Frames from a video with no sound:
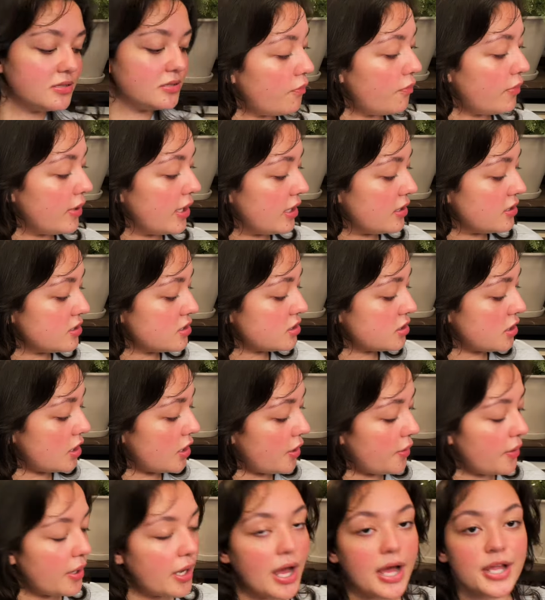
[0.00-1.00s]
We
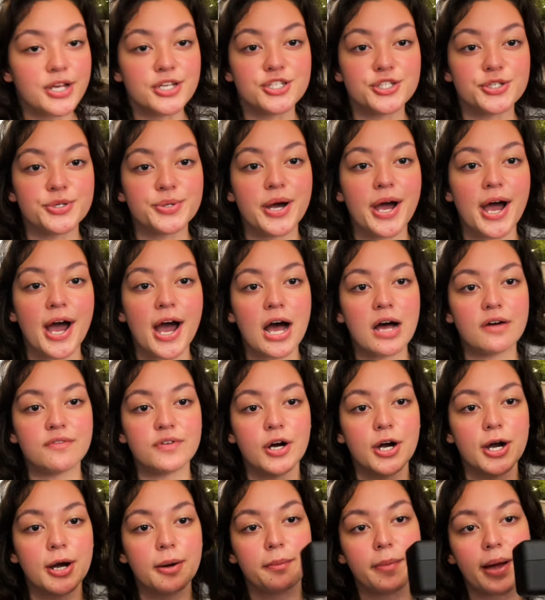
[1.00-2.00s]
also do have
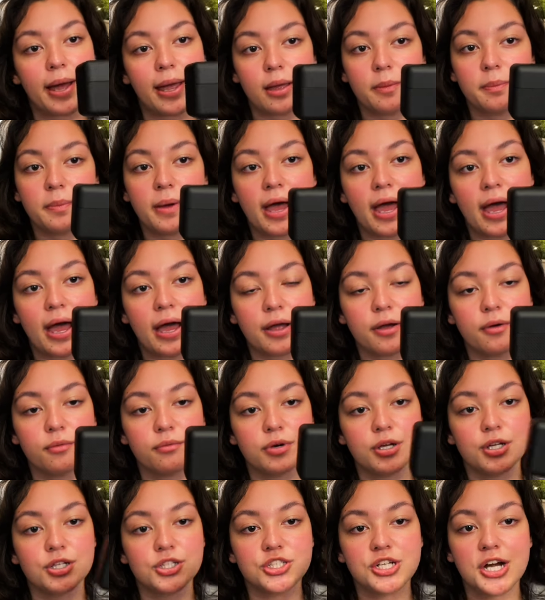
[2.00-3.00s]
our mic pack,
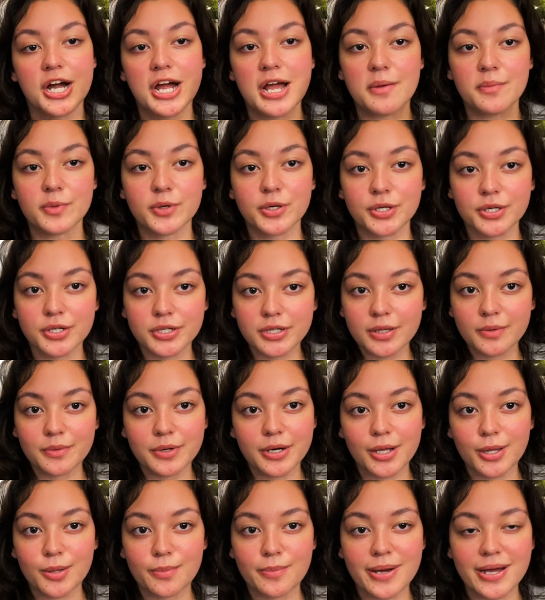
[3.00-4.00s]
which I am currently
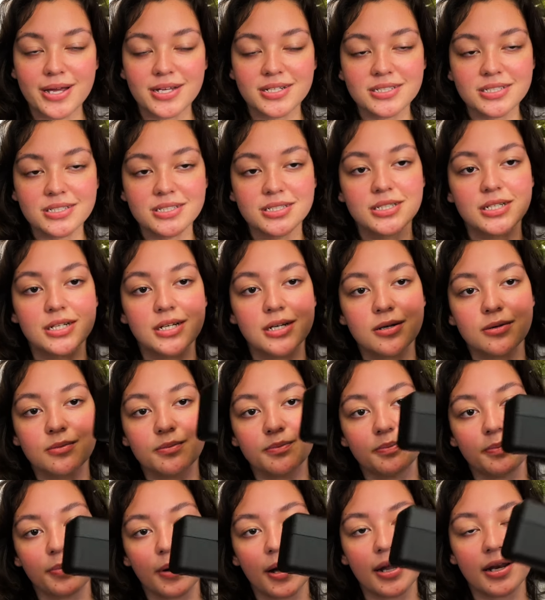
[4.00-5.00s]
wearing the mic.
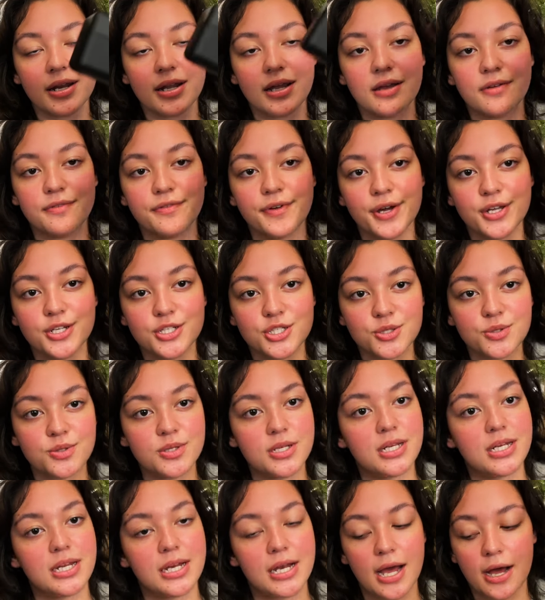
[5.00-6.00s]
But if I do
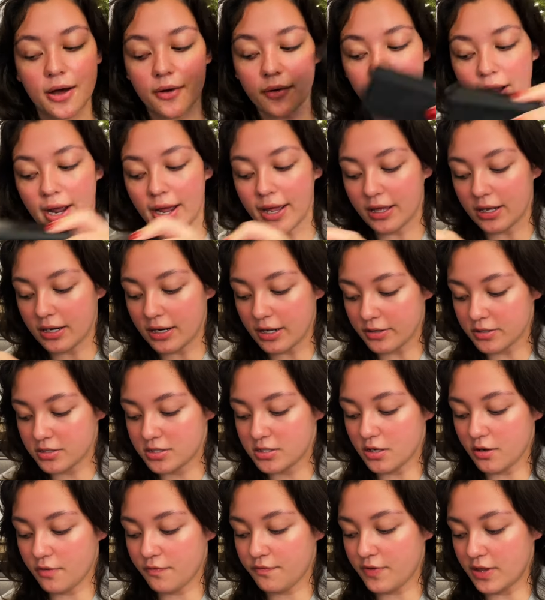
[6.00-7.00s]
need it out, I can
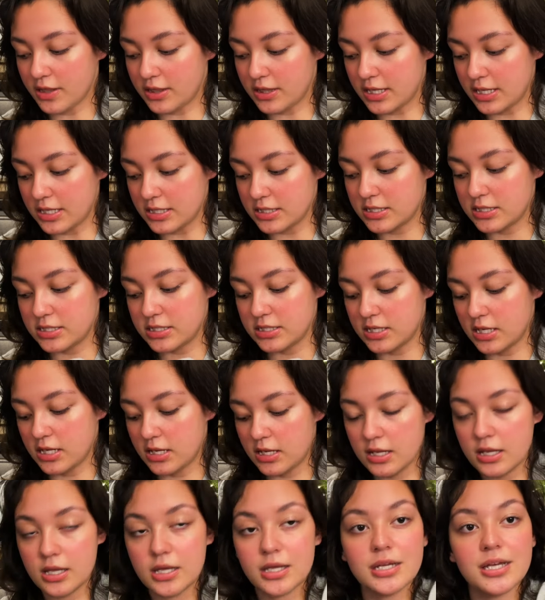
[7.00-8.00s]
also fit this
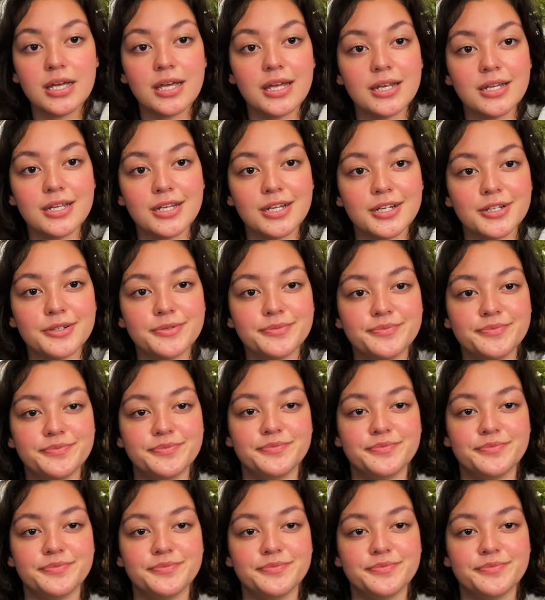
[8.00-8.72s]
in here.